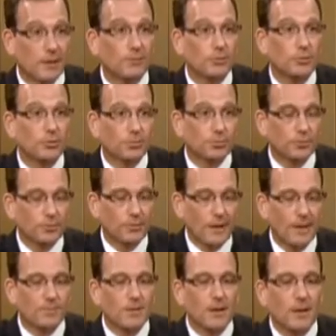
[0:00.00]
back if you can
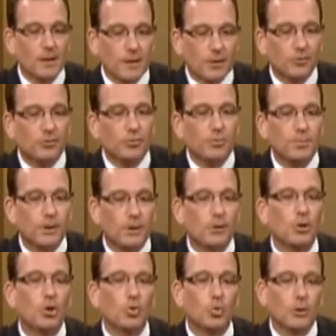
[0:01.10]
prove that. This new
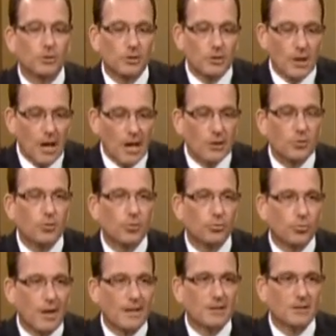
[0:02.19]
bill will deny you
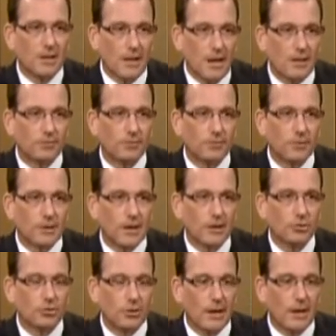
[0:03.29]
the right to ever
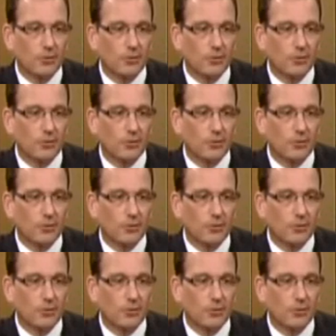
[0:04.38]
get your